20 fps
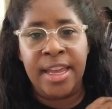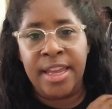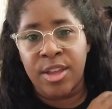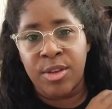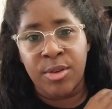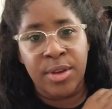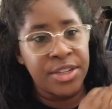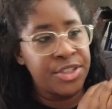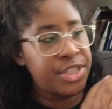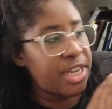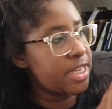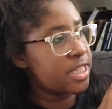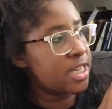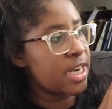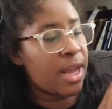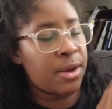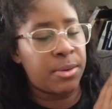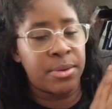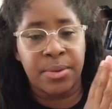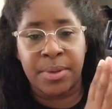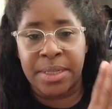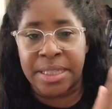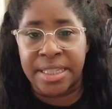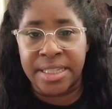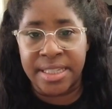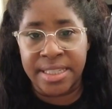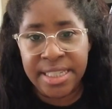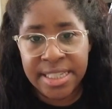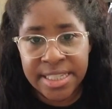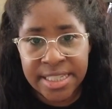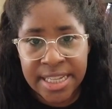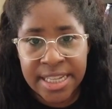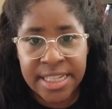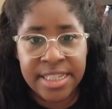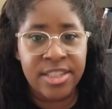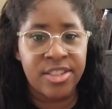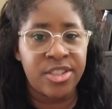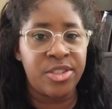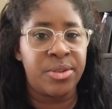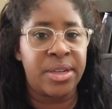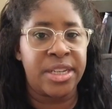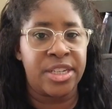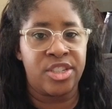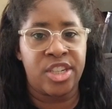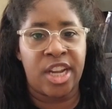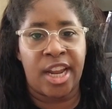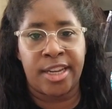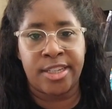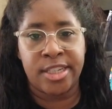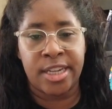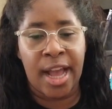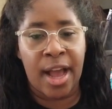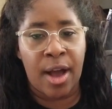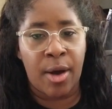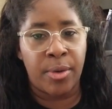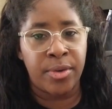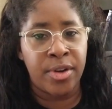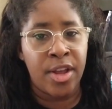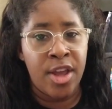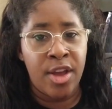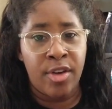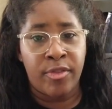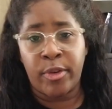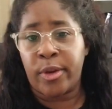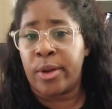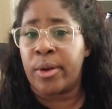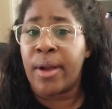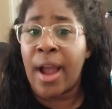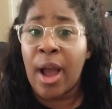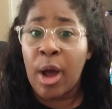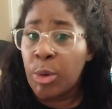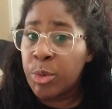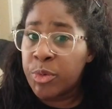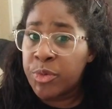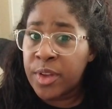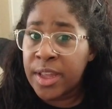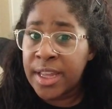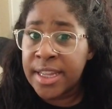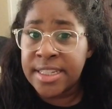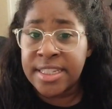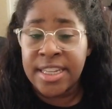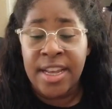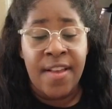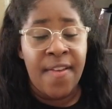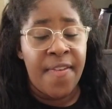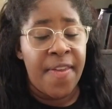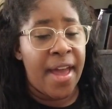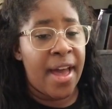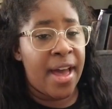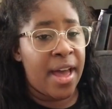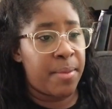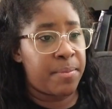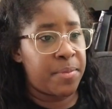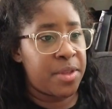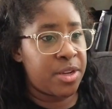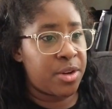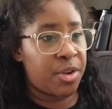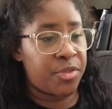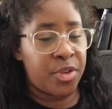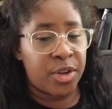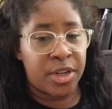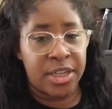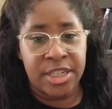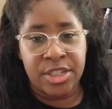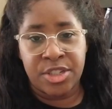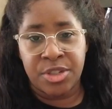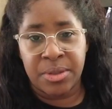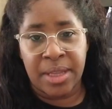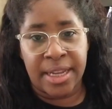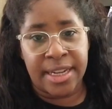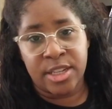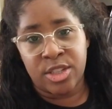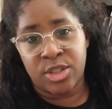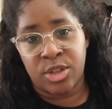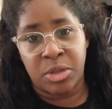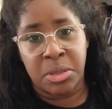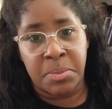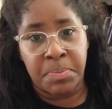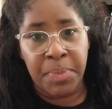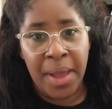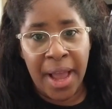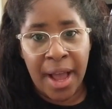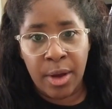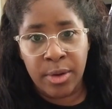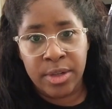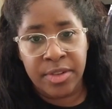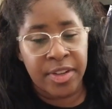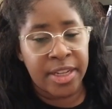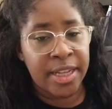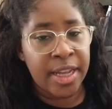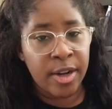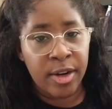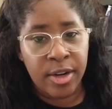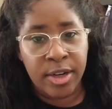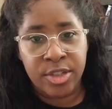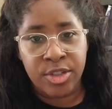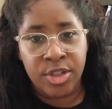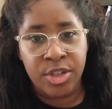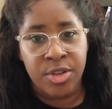you can change it out with the seasons. You can change it out for your outfit. You know, if you're gonna do like a certain bound of a character,